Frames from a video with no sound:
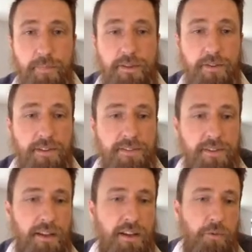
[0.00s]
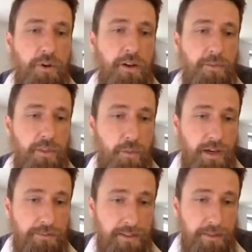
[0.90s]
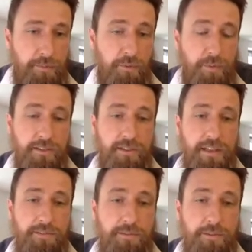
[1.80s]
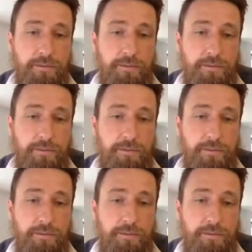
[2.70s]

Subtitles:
because the Wi-Fi adapter, once you have